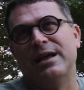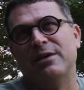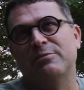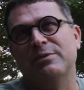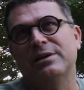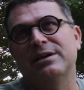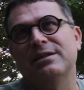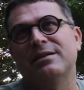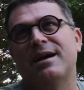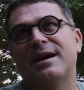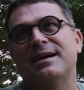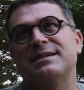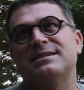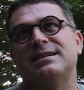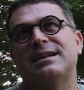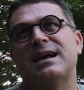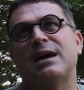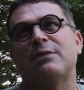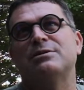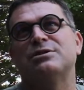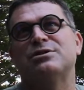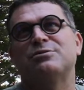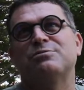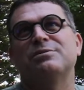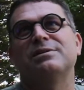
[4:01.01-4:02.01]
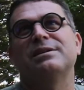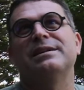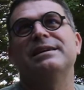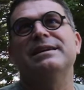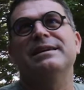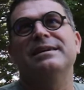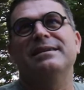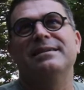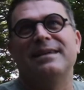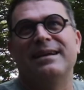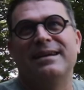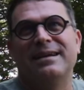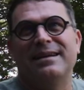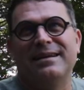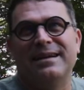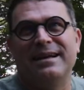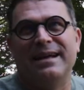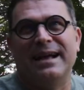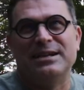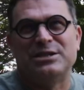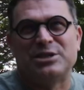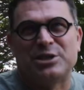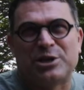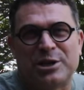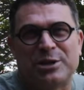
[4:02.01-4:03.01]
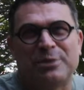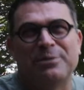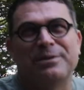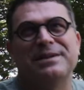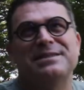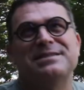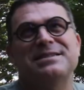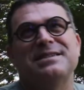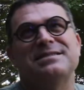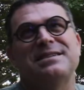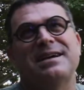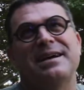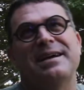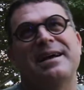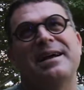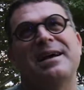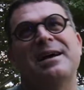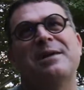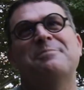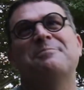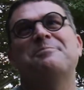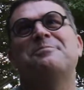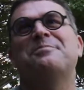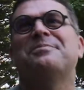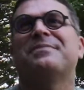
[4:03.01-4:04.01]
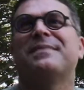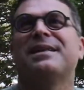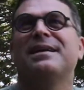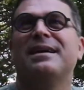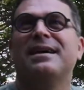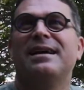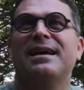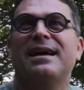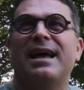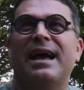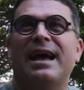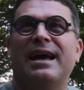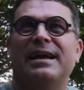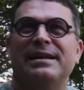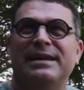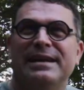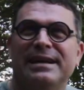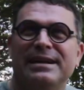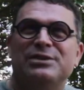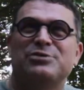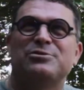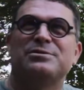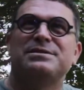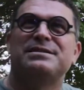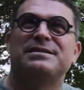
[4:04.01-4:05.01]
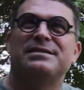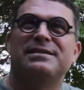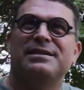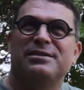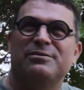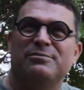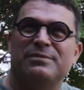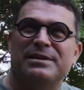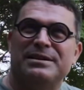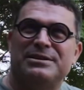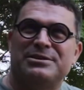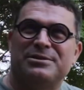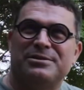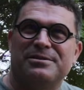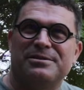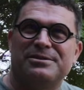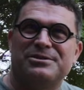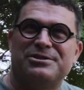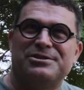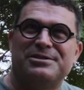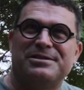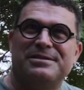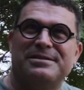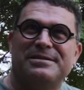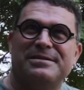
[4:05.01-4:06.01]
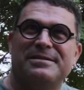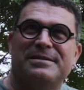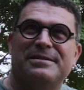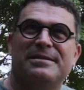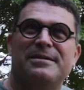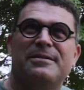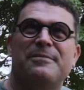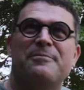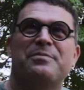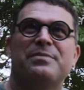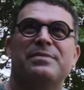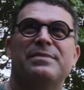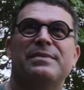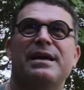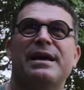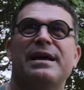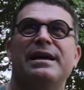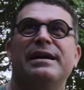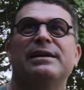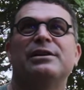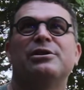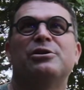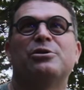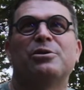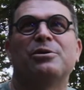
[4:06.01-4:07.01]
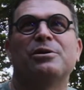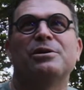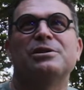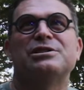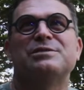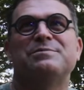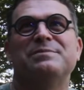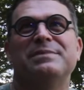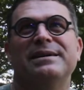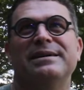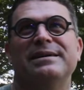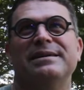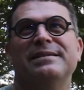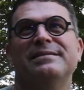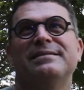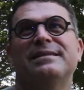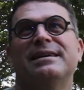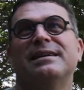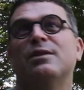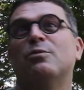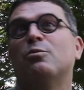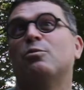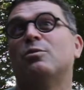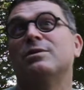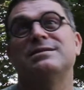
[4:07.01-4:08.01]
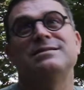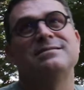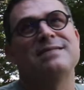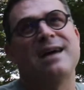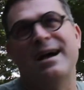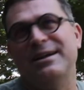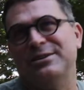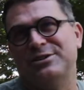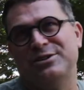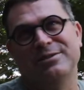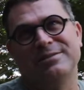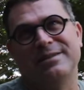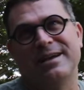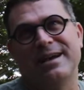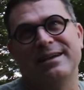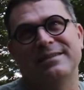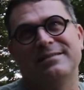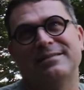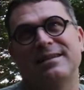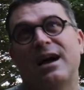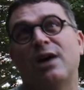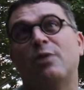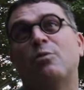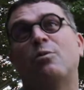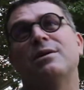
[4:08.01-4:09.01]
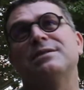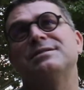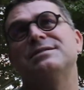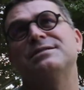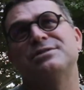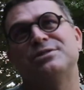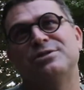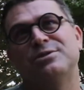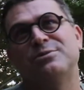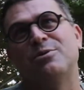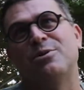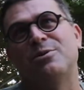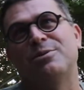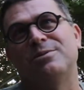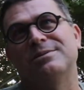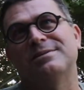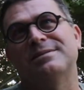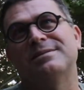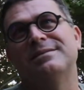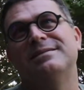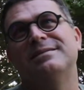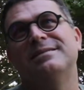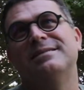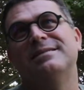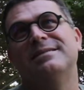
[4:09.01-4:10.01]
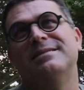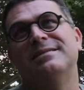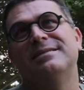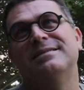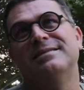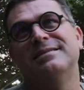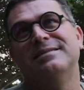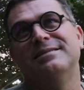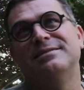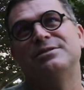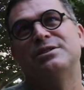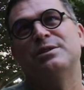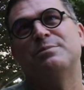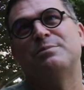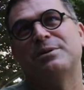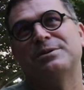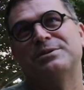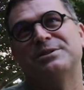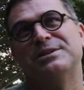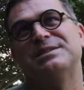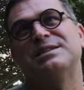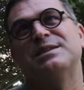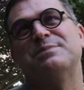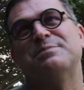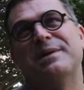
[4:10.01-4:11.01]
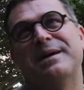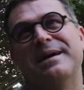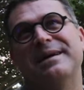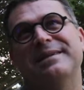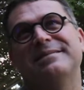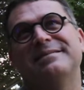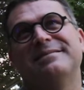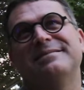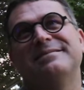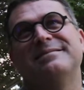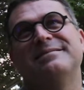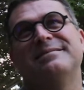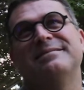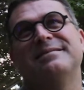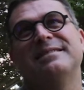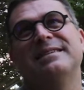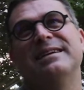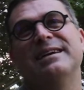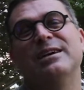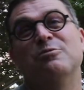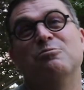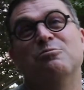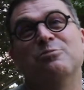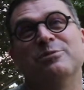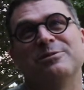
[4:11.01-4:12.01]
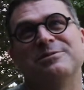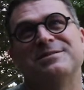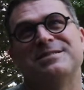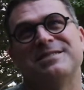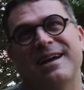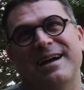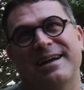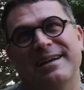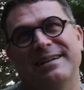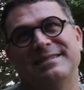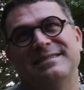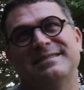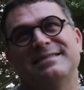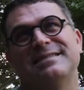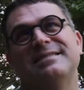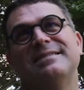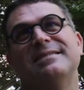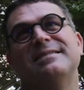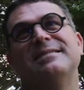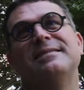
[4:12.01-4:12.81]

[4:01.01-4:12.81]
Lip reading: they realized that I was really as curious as I am and interested in research. They encouraged me that it was not too late. I wasn't too old to participate in real science.